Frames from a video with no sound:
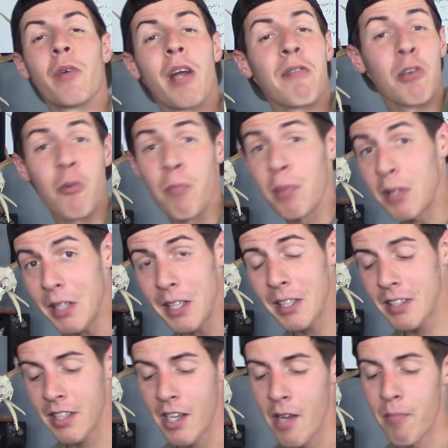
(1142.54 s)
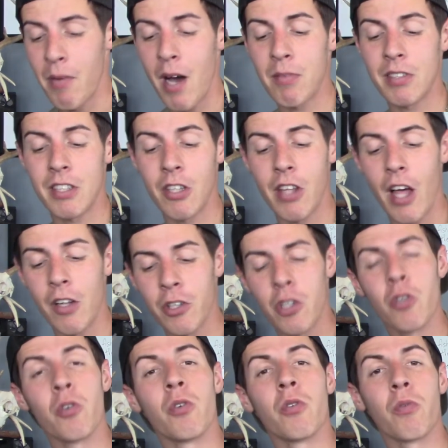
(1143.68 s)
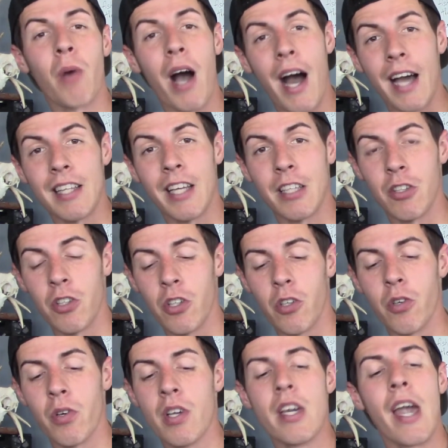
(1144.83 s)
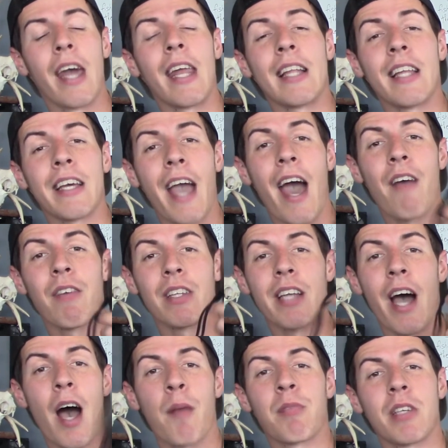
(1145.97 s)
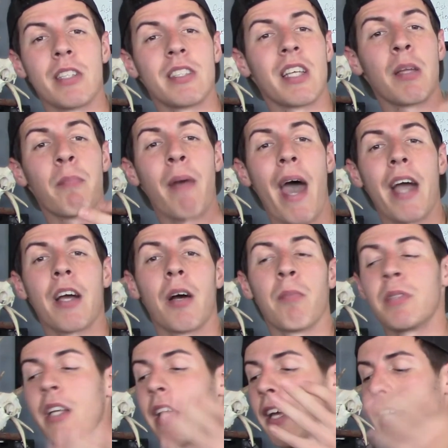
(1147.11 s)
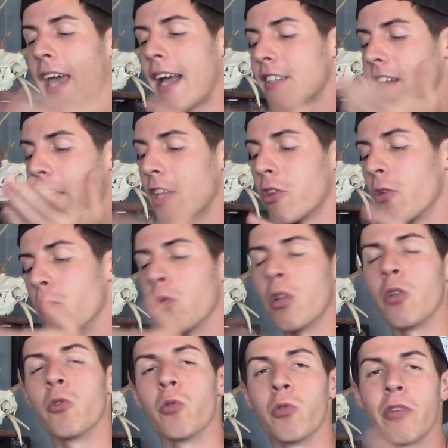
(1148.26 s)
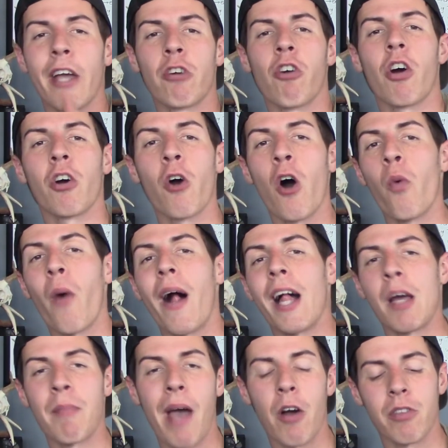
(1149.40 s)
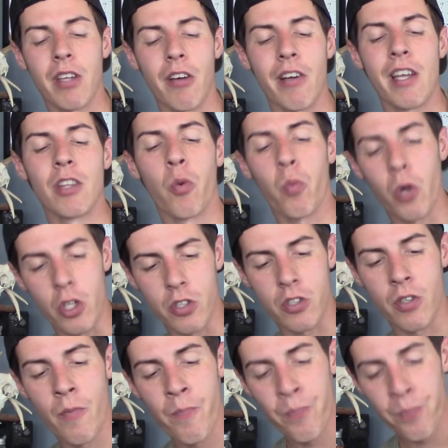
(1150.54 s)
whatever you please, but I'm just telling you what I like to do, and I like having the options and the backups in case I do lose a grunt call while I'm out there in the woods.